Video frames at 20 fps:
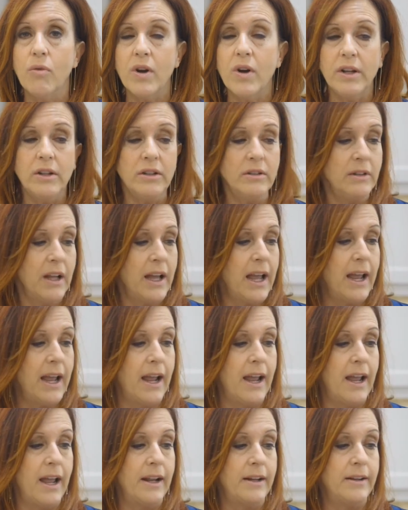oil
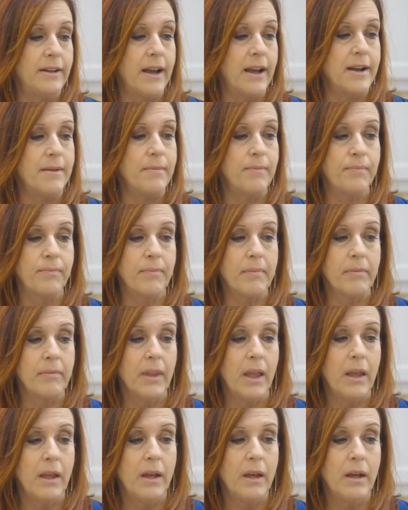and
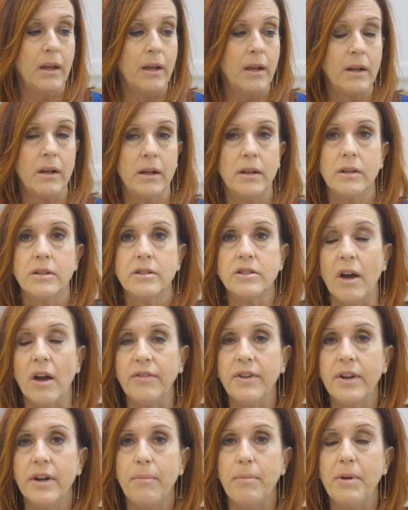
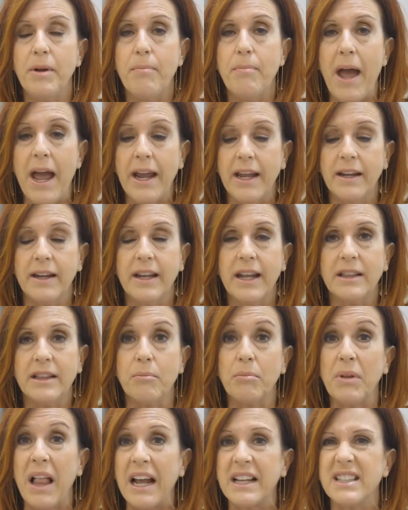soften it up in a baggie to get the
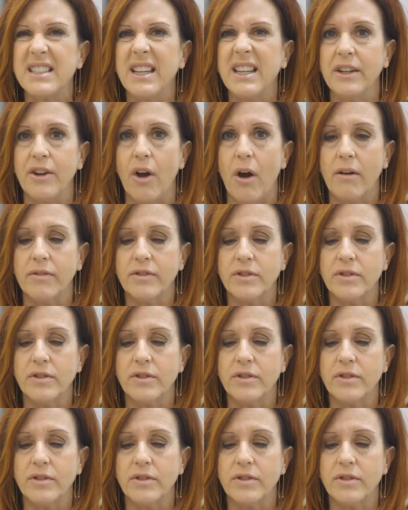black skin off.